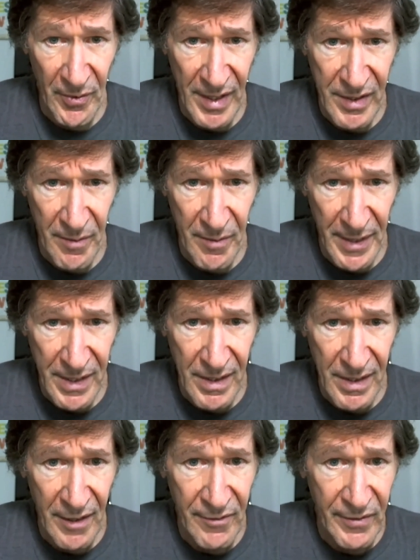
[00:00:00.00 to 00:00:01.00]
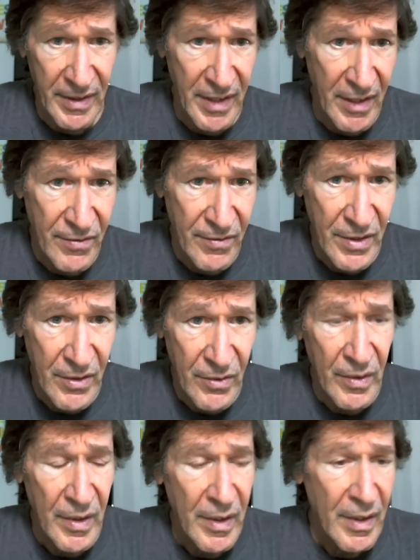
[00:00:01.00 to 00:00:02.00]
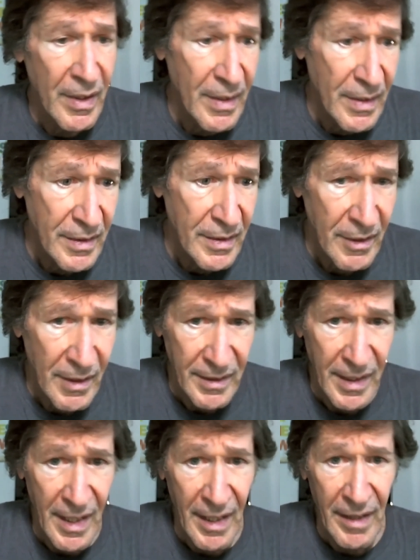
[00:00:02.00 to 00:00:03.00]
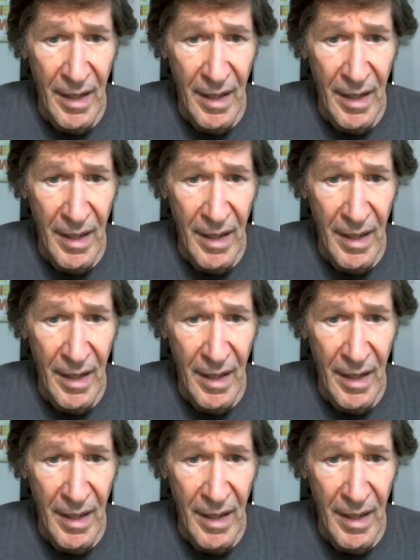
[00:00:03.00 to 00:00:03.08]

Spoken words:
That's the best life gives you. So, like, yeah,